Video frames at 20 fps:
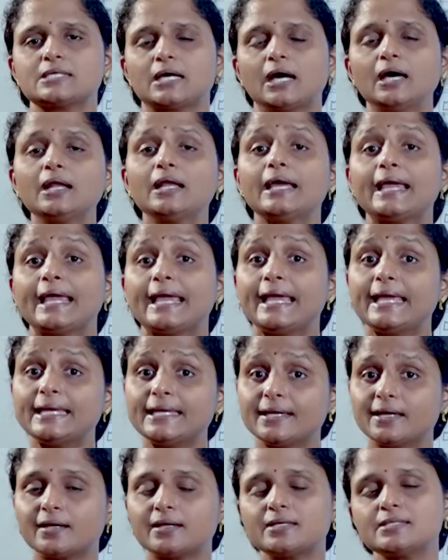are
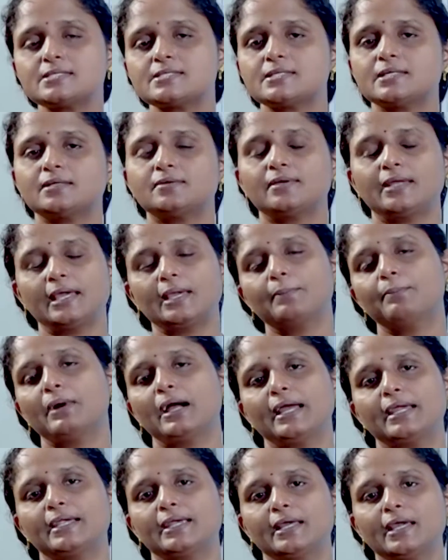increasing day
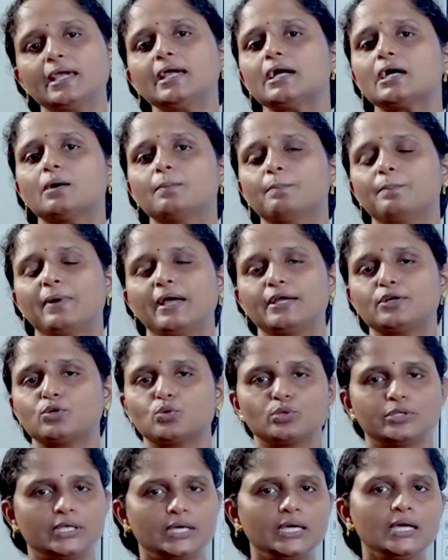by day compared
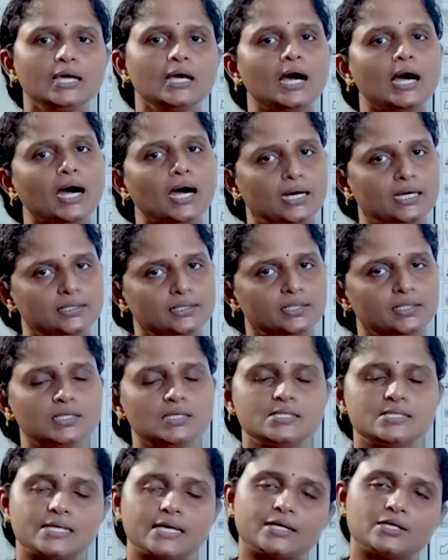to the other
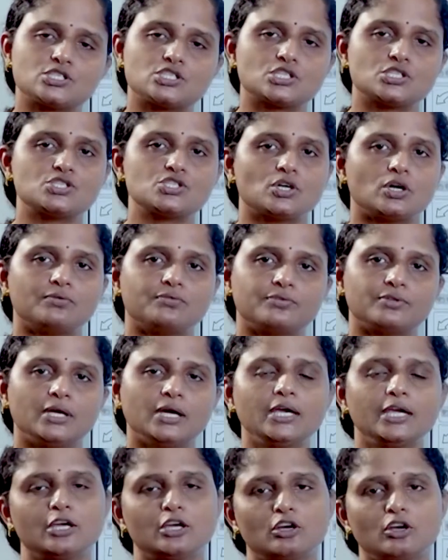sectors of the
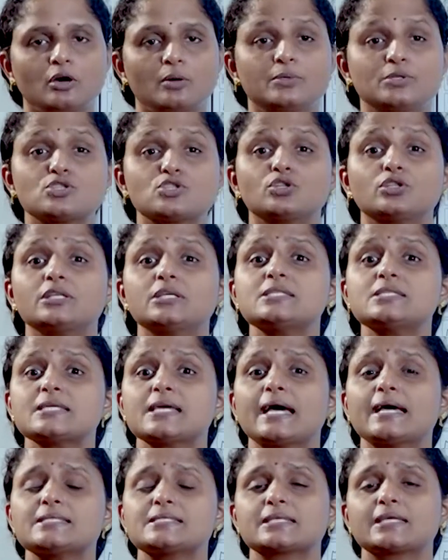economy. So this
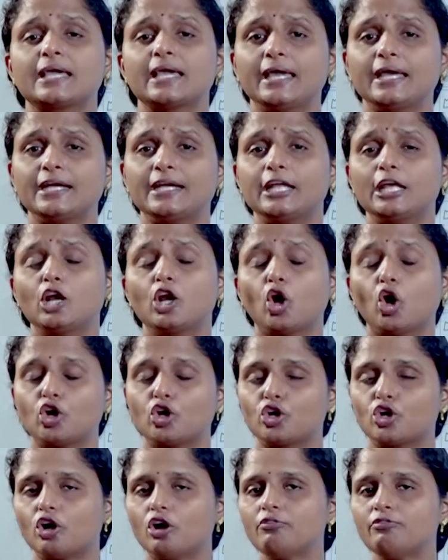has gained a
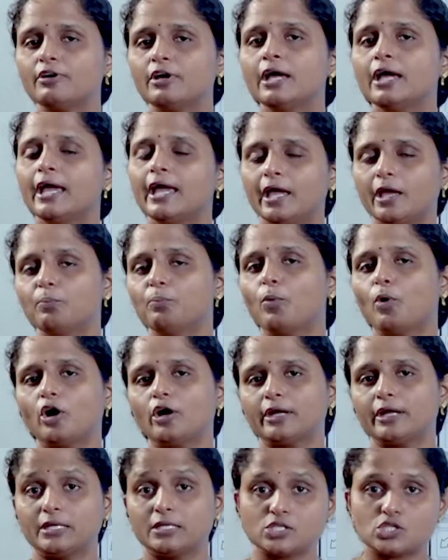lot of
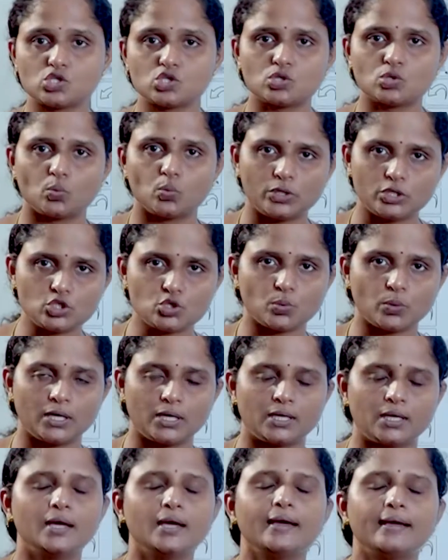importance. Which one?
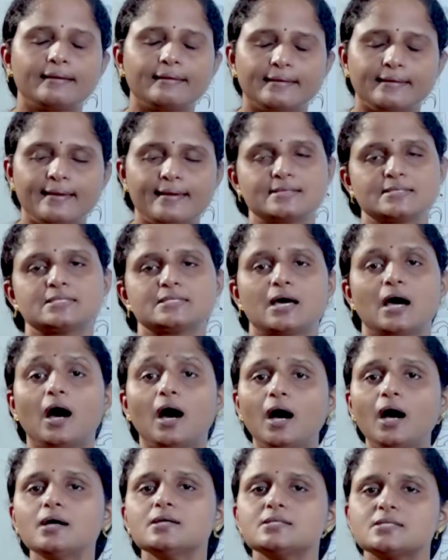Yes,
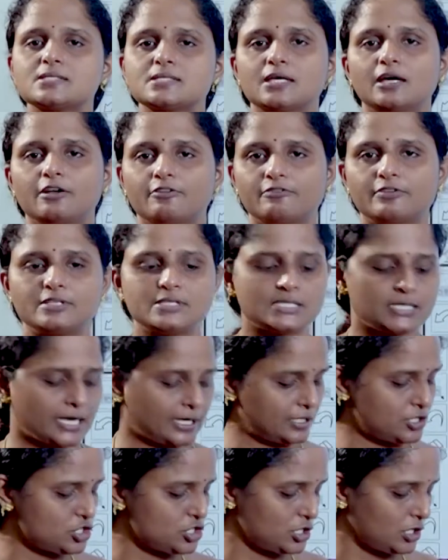our service
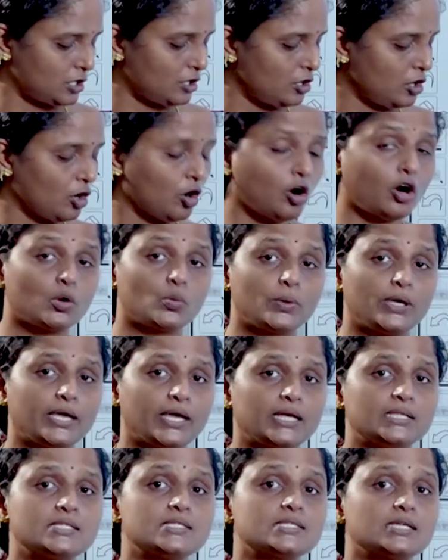sector, or we
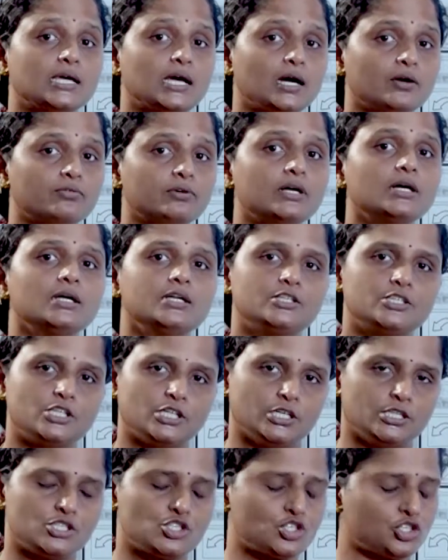can say our
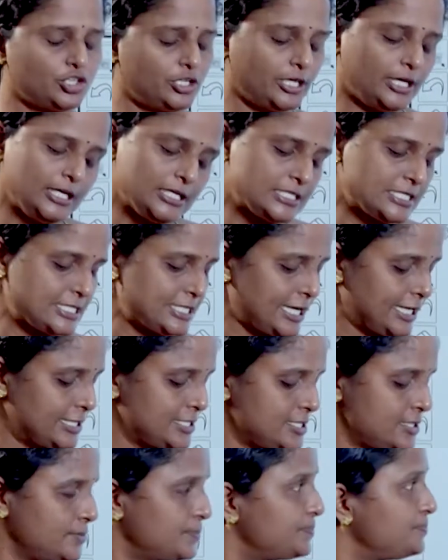tertiary
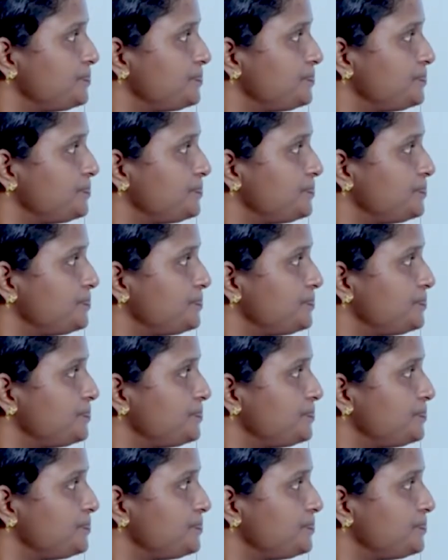sector.